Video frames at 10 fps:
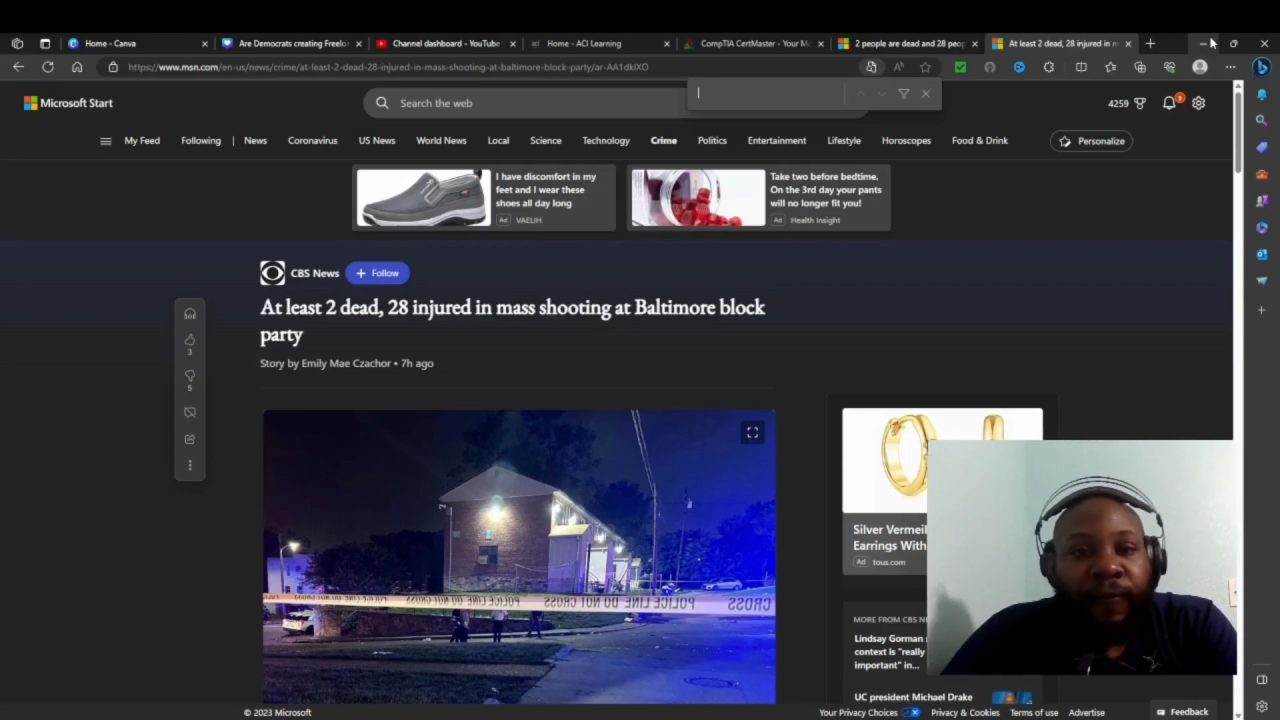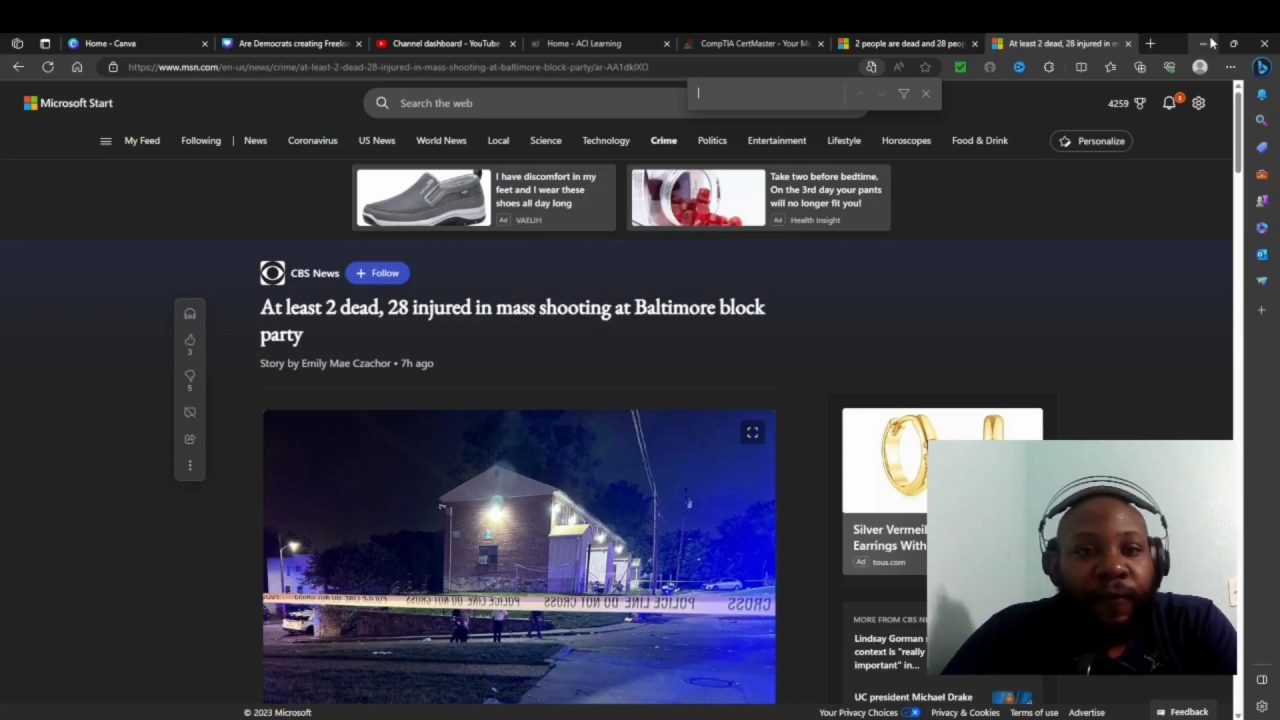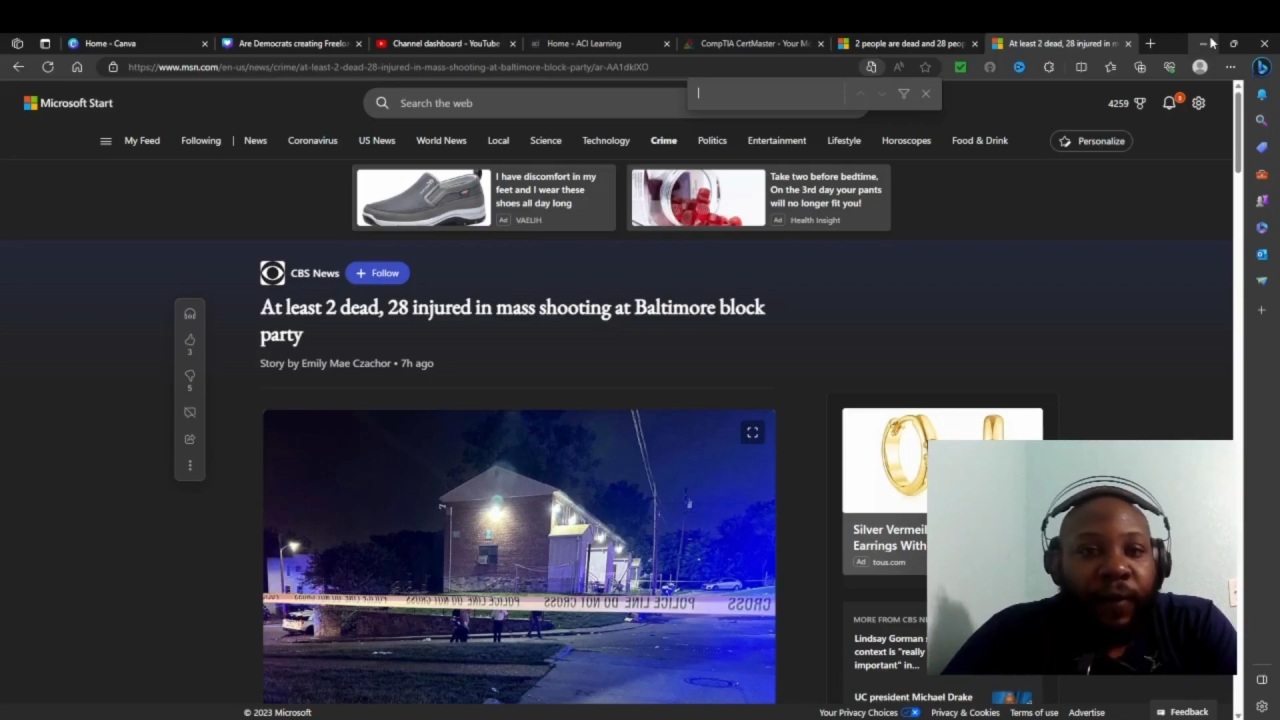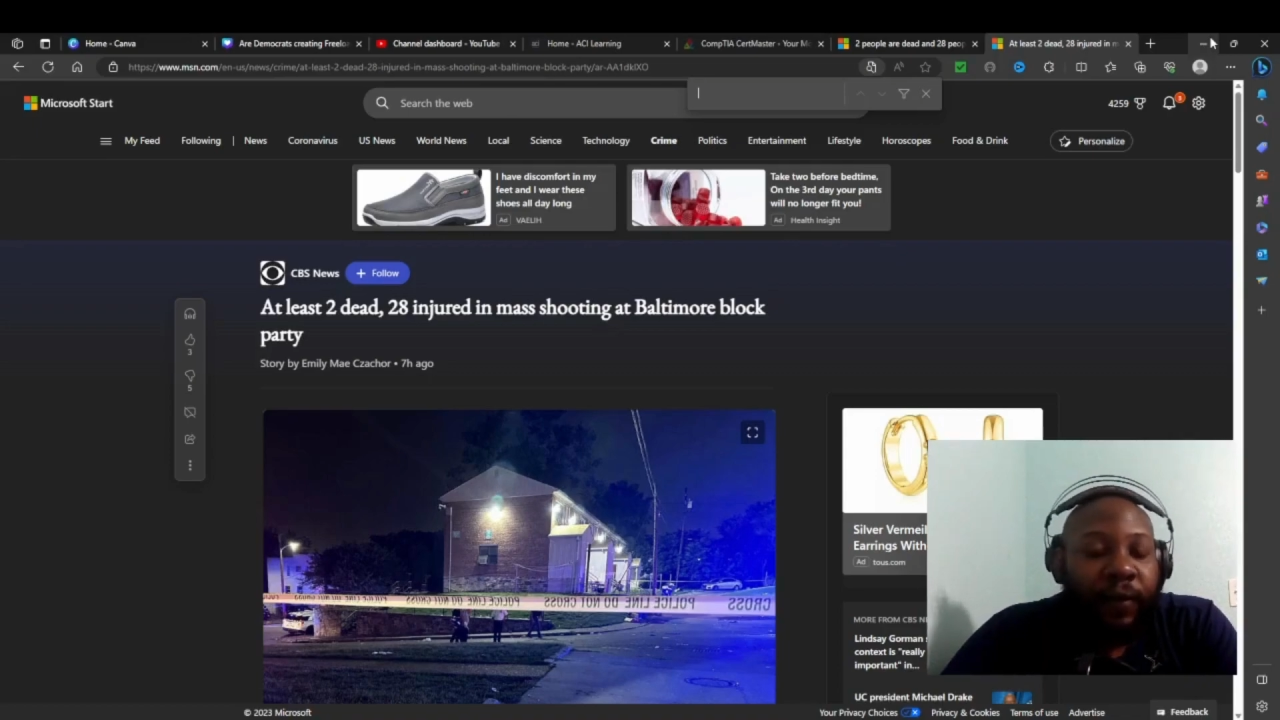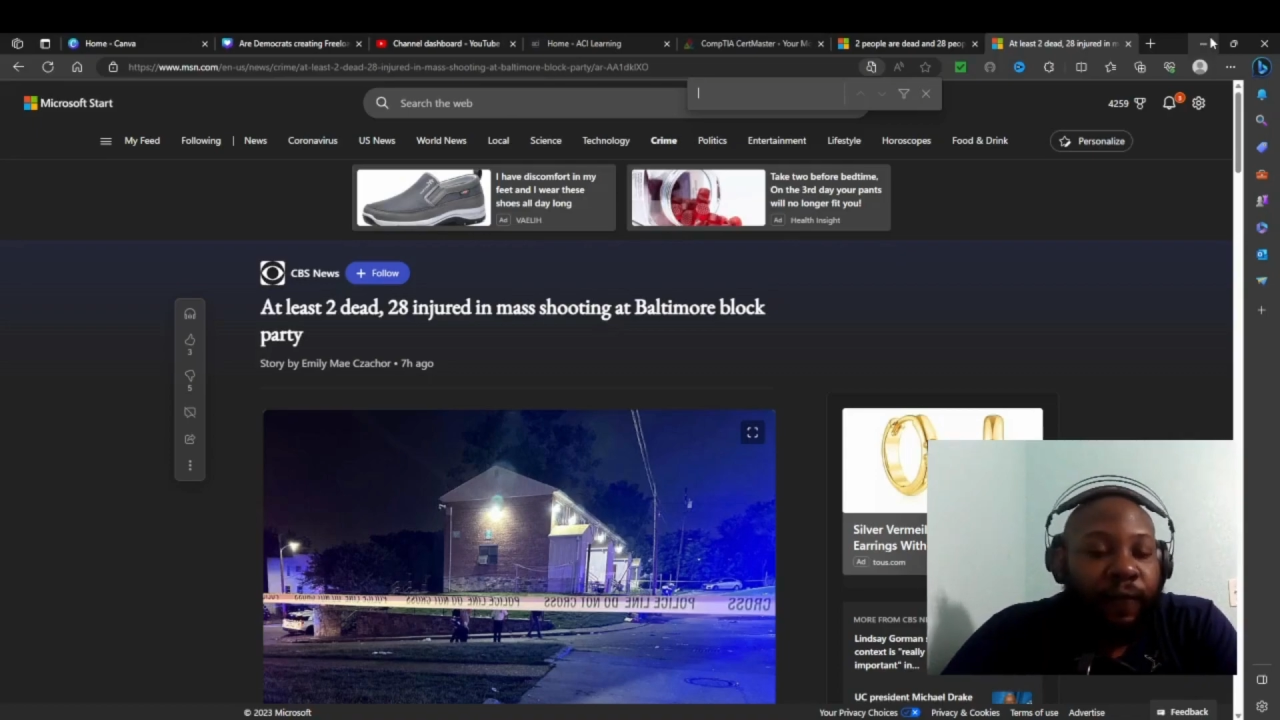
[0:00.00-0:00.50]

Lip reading: Fuck the